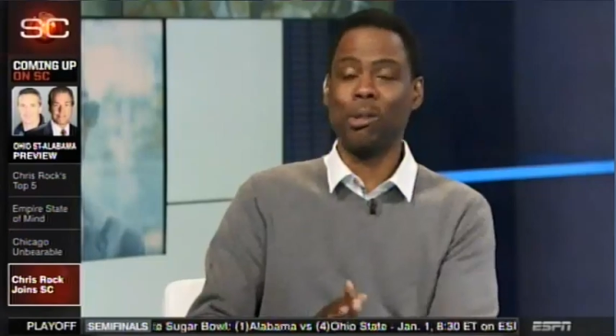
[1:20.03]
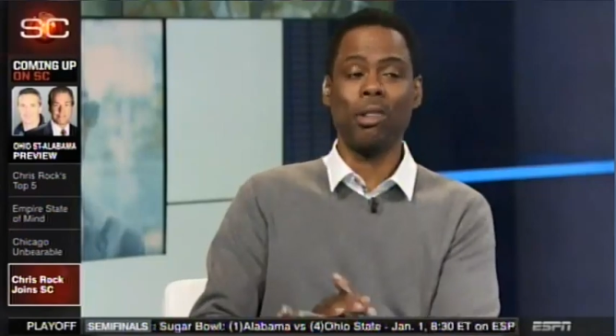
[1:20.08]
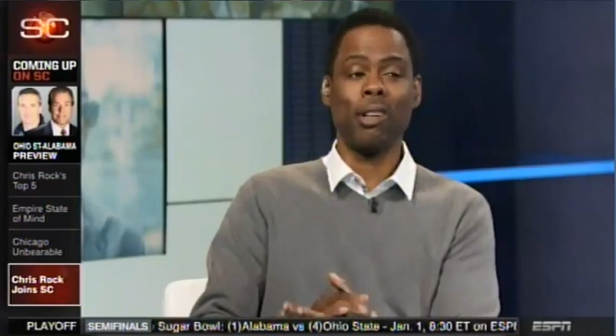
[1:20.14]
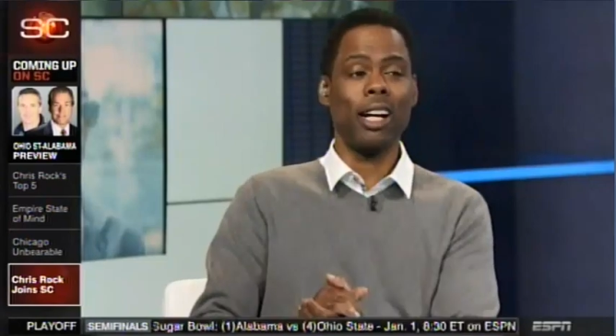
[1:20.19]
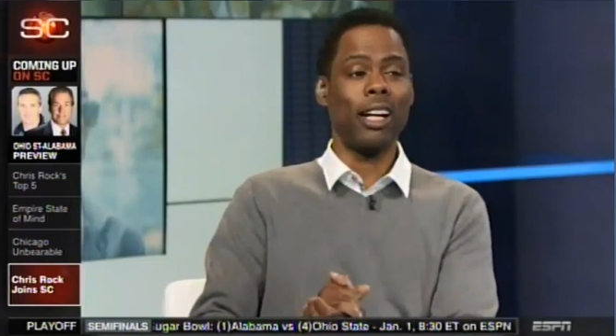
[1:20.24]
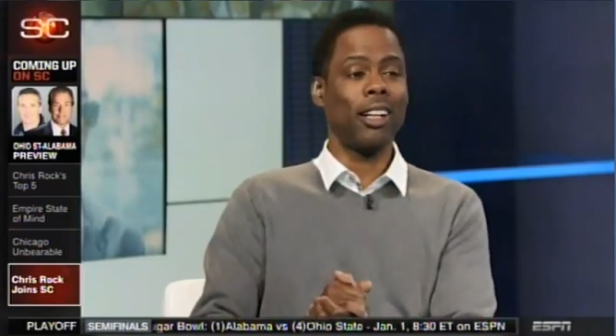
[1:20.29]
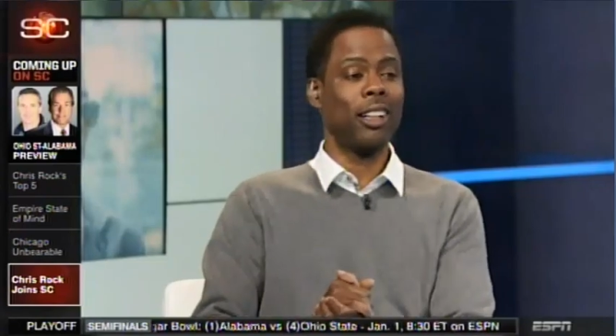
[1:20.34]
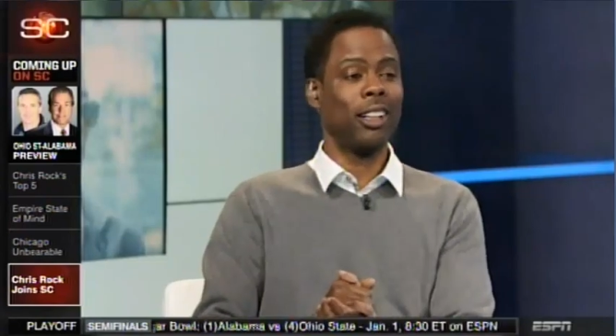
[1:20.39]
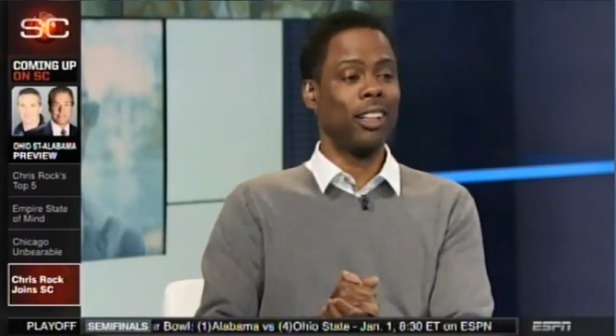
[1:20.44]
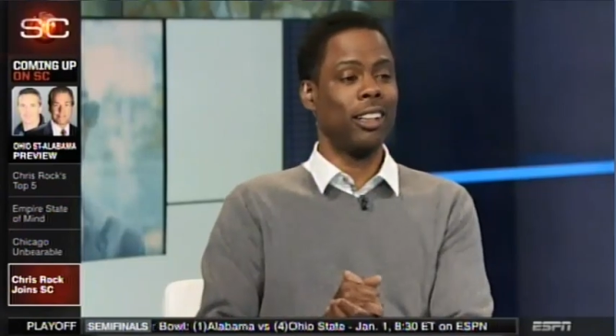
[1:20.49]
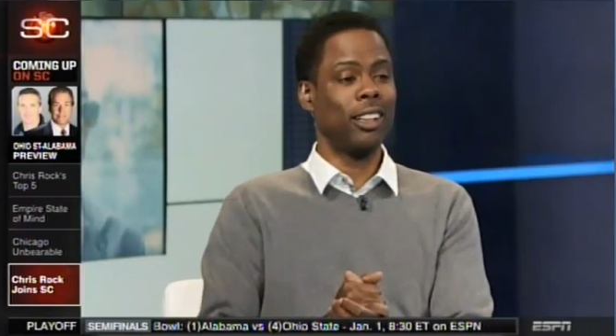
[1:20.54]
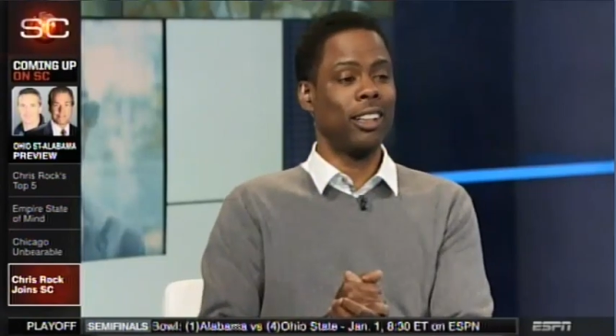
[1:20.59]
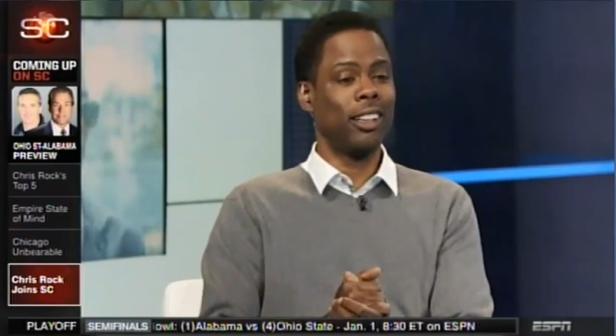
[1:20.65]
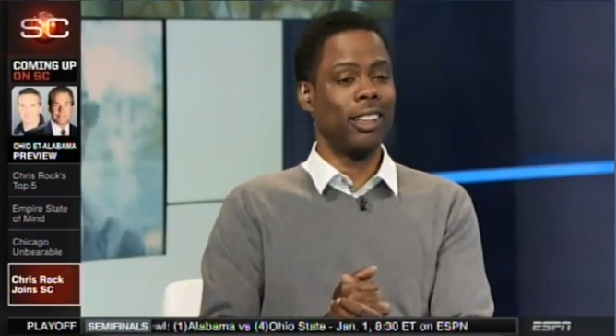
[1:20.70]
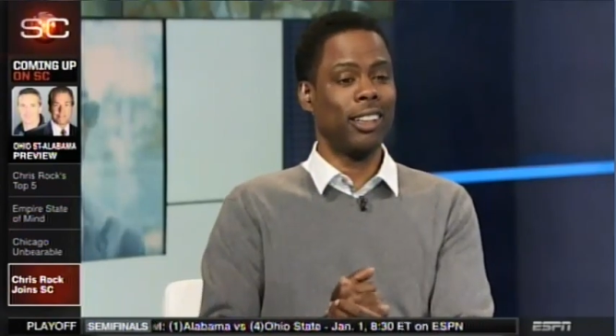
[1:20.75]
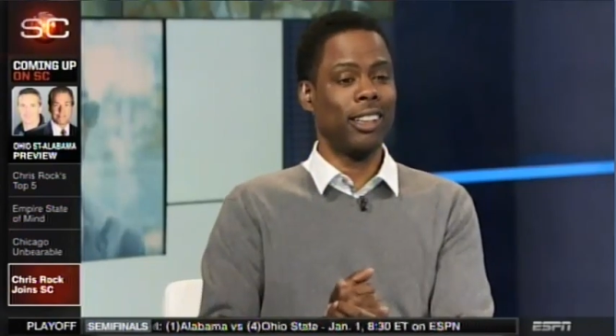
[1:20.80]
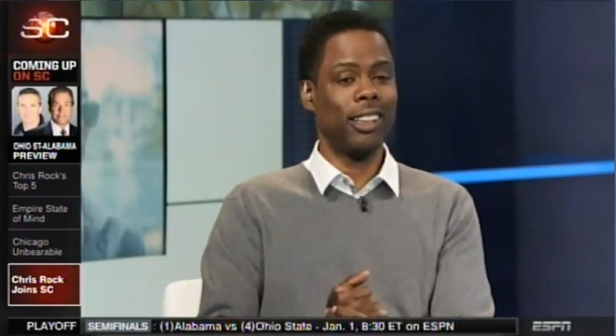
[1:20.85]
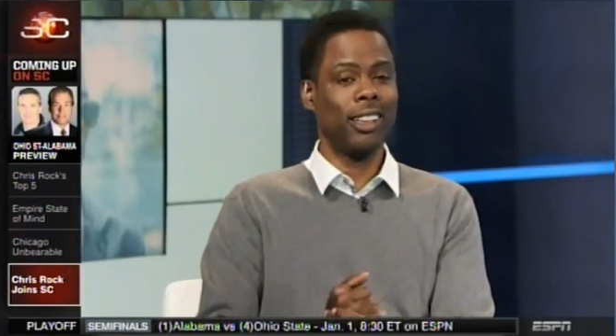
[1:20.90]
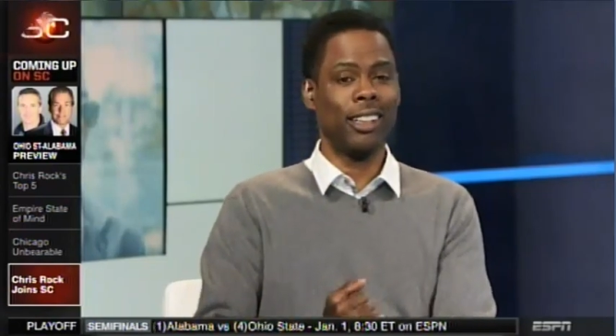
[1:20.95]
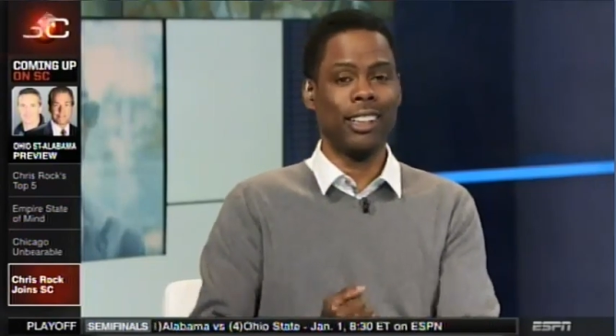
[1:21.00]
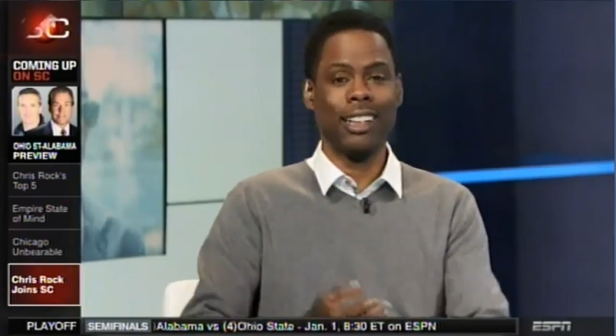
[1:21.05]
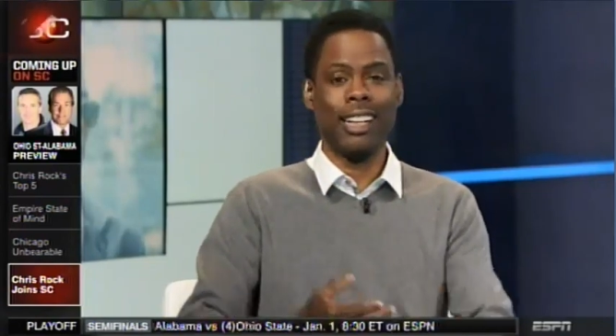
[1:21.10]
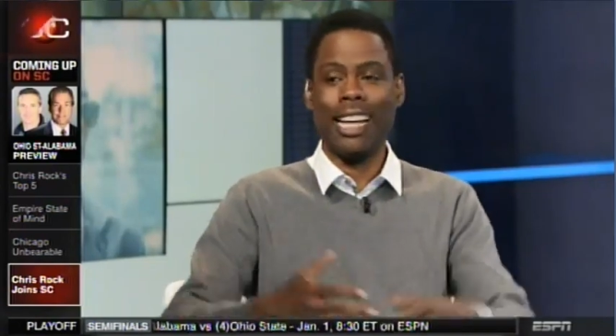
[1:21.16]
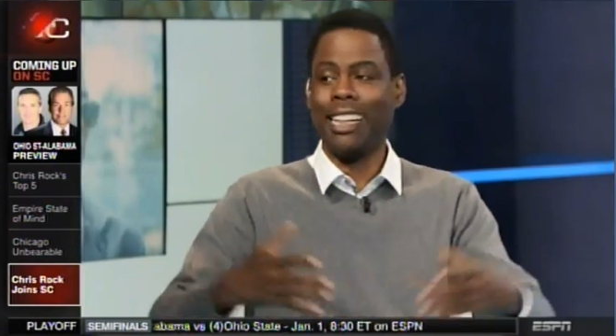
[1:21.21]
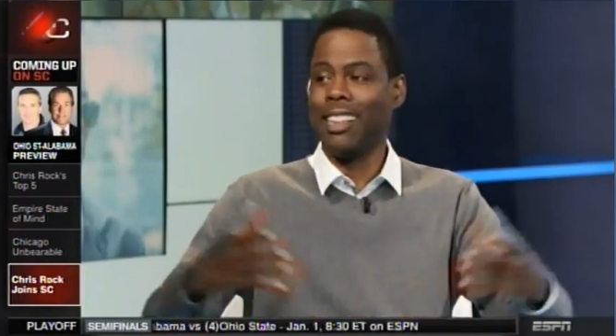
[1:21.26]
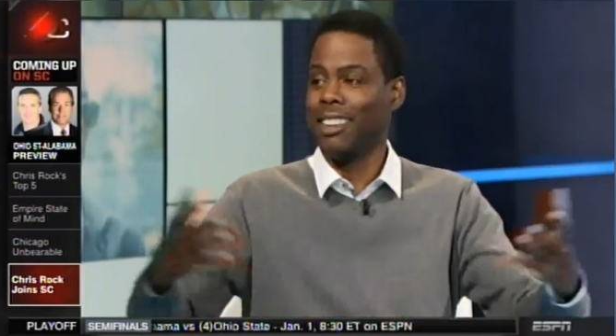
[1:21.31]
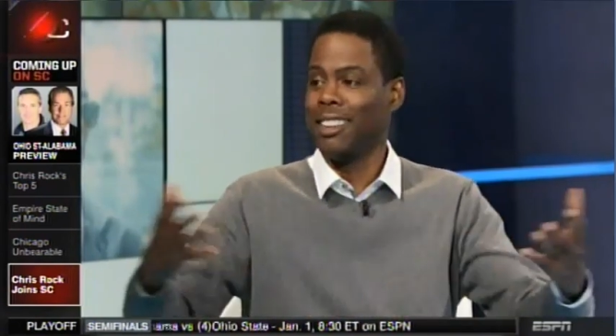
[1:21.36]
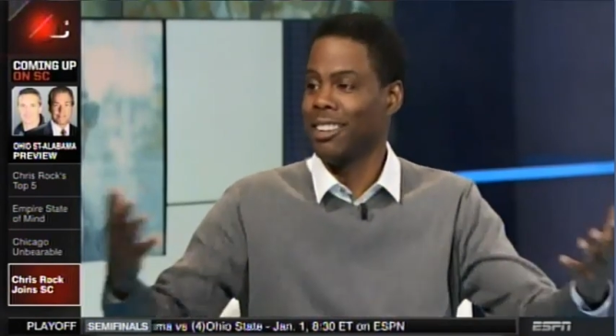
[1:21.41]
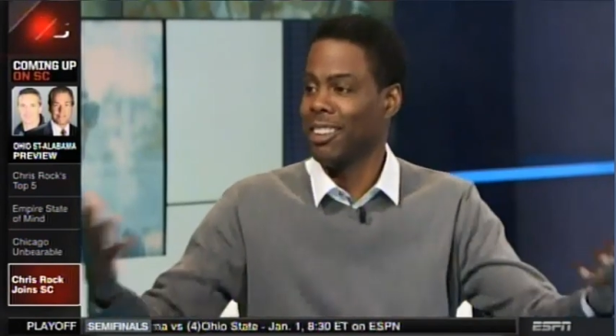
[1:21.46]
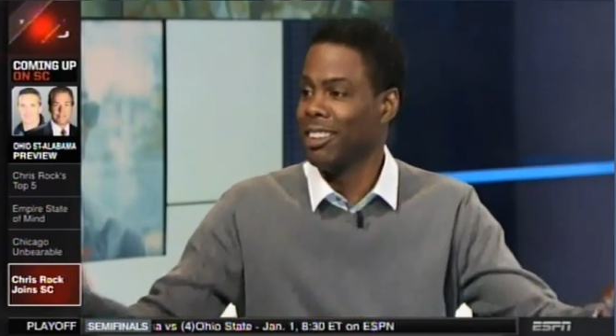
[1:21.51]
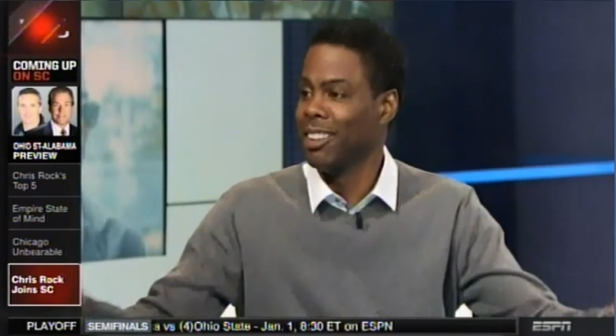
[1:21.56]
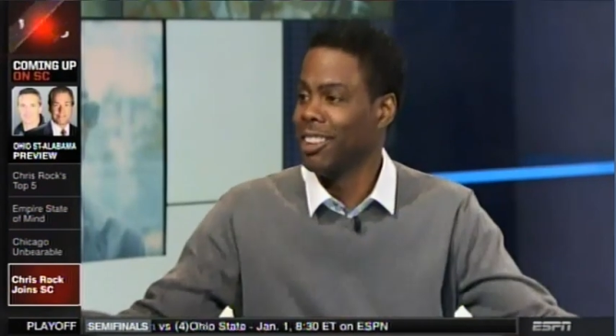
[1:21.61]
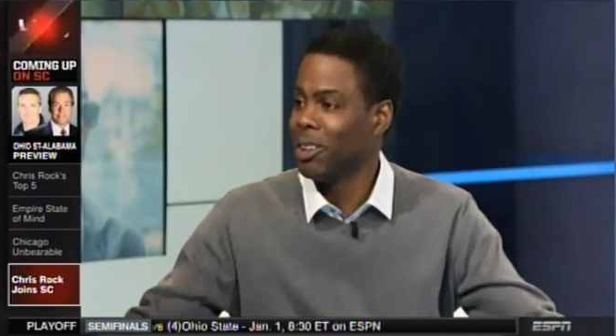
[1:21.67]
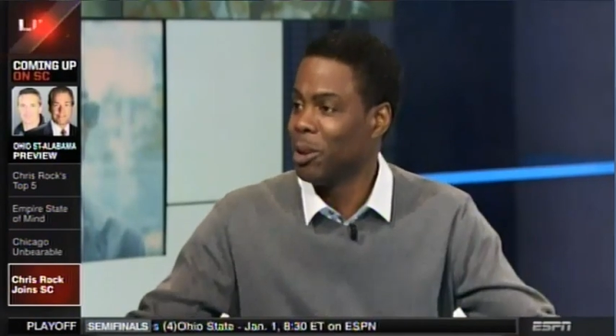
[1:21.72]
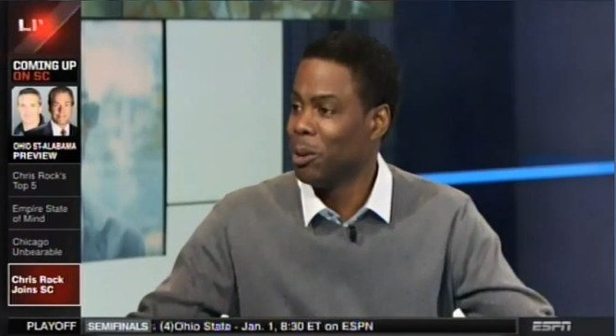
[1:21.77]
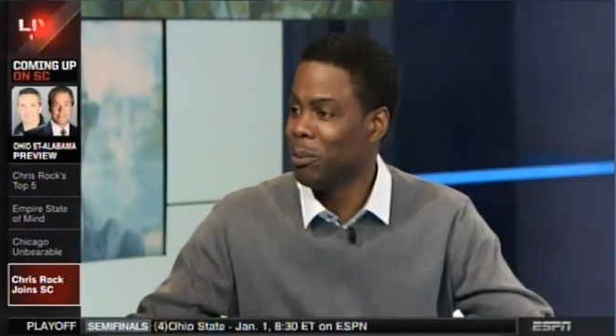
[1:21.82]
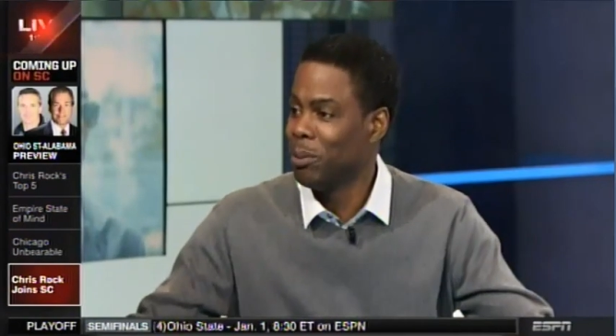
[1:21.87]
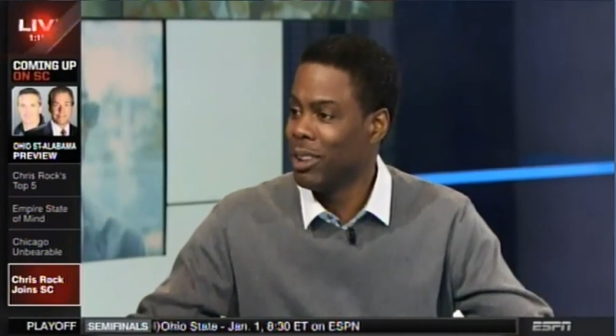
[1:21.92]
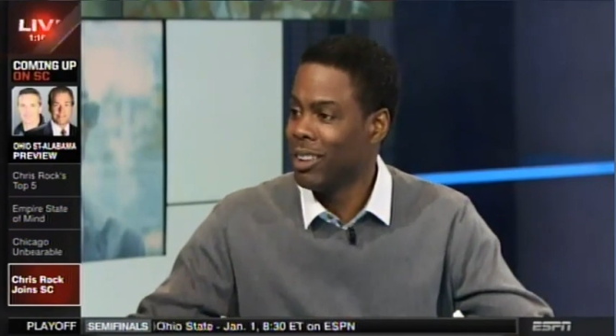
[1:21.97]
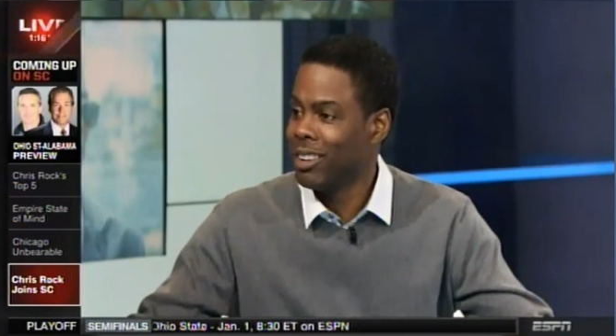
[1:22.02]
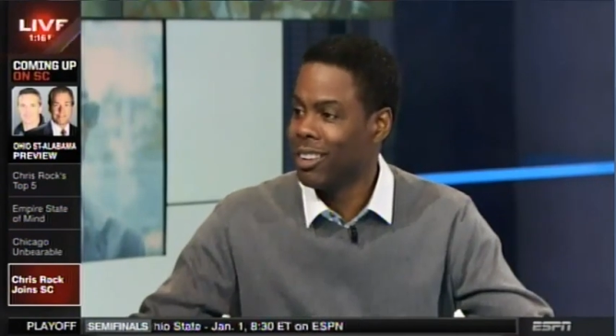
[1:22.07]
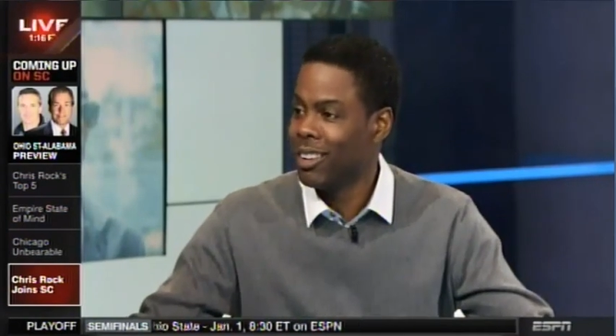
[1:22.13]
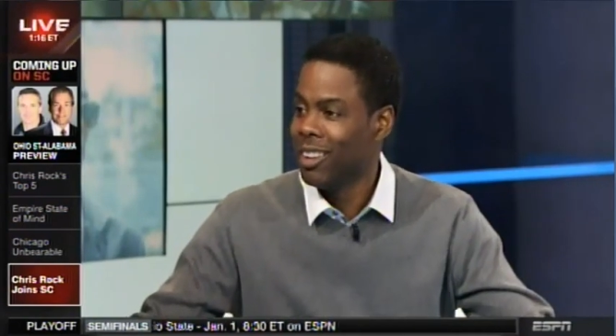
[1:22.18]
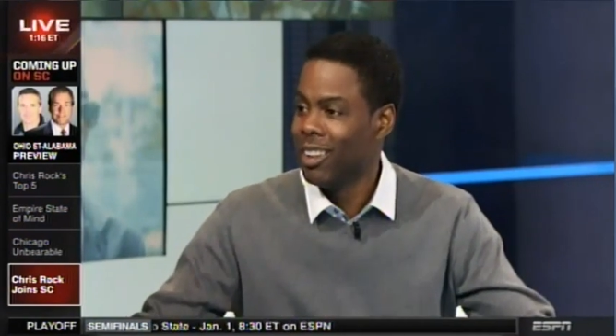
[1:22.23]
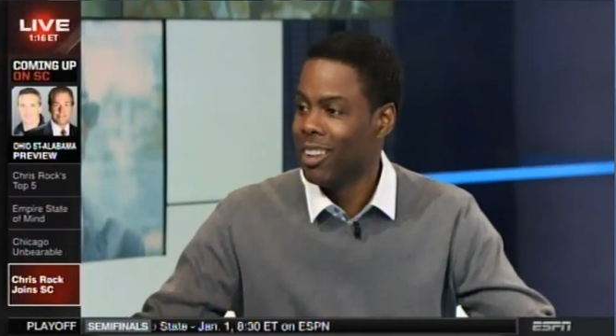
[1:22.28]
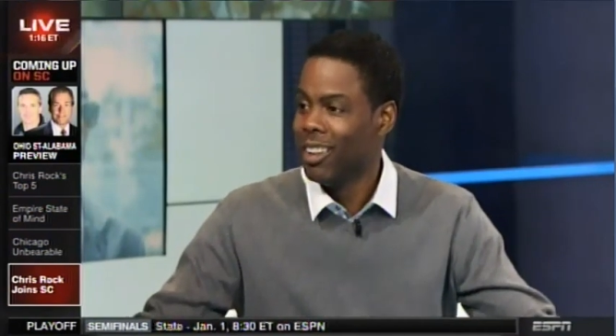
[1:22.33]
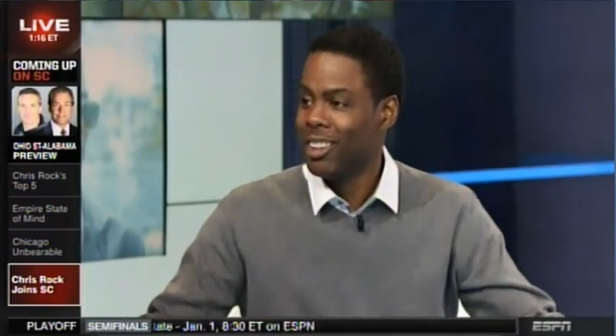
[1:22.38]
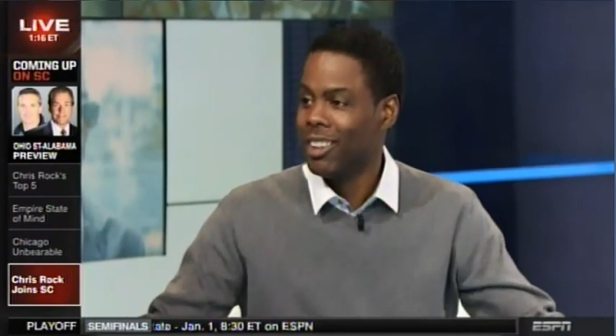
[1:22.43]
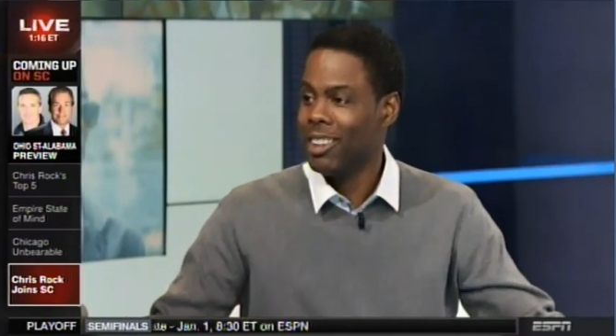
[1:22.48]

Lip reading: try to enlighten a little bit.